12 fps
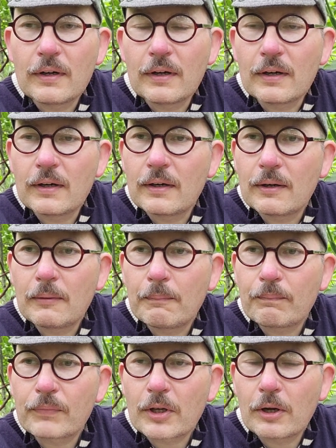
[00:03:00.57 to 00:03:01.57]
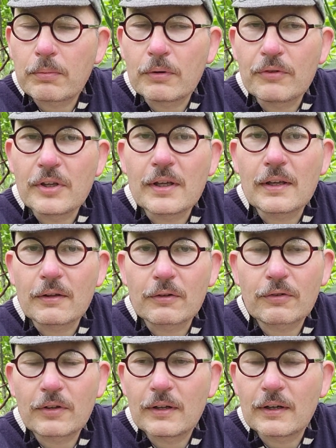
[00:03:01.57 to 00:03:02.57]
a couple of
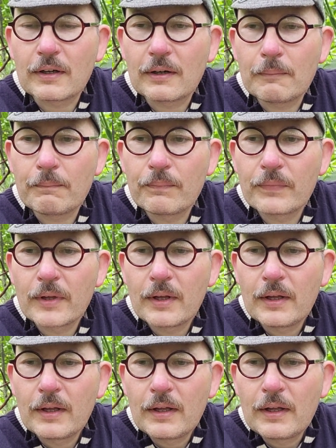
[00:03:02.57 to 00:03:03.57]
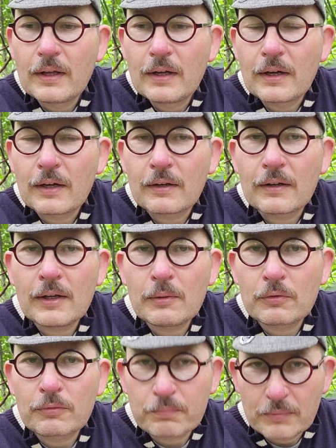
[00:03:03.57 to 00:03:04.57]
years, and it
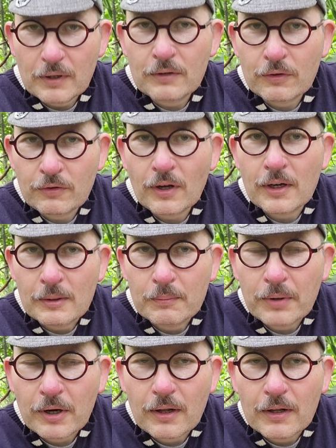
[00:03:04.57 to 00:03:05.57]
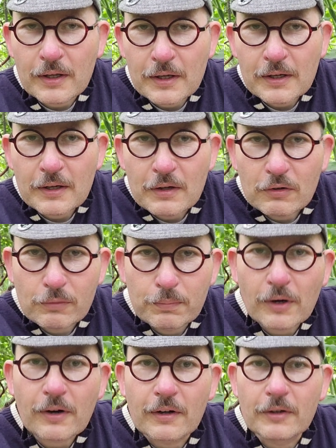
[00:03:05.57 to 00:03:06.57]
was, as I say, partly
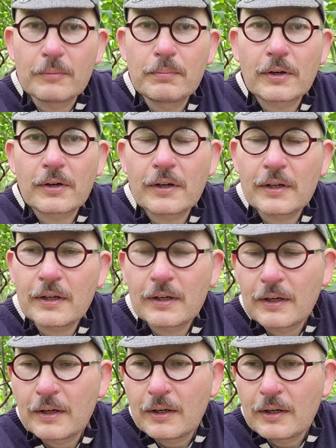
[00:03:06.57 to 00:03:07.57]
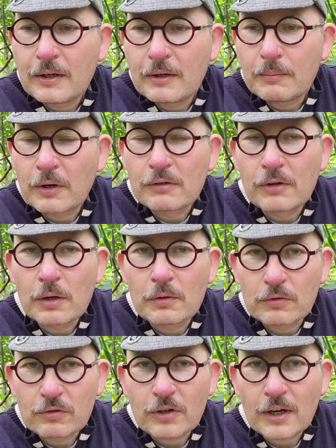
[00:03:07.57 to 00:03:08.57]
inspired by
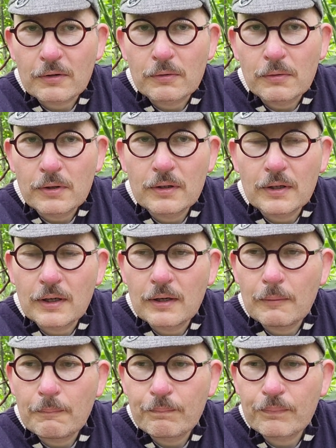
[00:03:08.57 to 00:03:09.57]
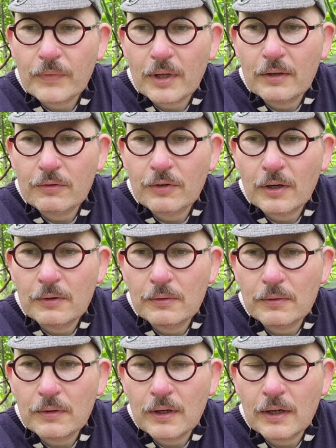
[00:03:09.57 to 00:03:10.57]
Rowan's channel. So,
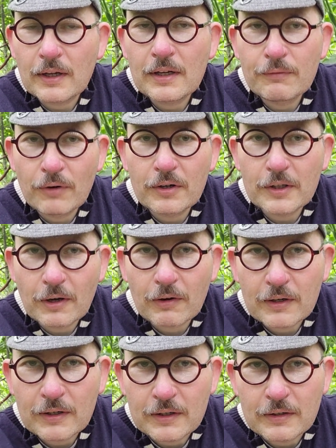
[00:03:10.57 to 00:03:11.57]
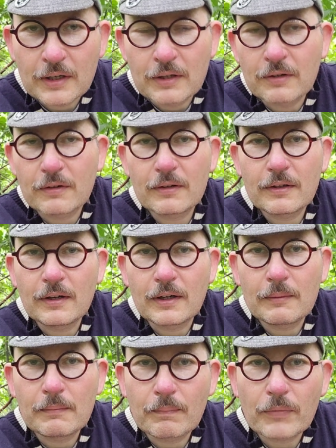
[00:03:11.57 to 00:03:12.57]
and he very kindly did
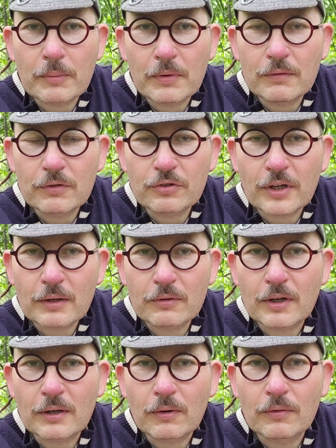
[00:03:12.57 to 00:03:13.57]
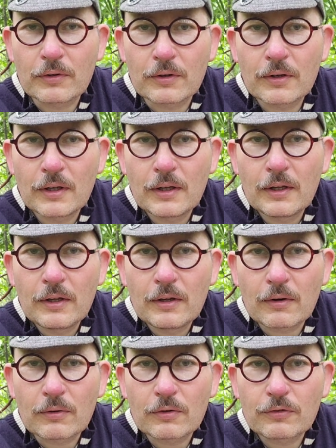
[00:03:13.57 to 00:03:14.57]
a bit of a shout out on
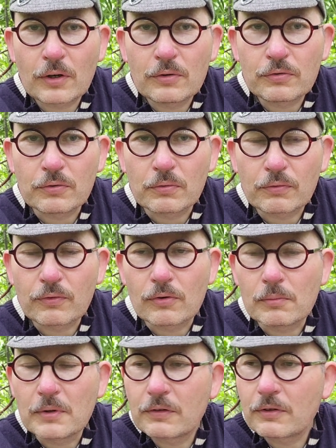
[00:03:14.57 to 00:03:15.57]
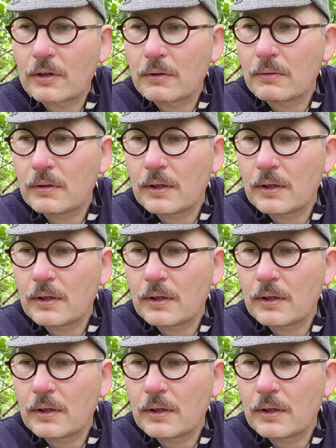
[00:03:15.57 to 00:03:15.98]
the socials for me. So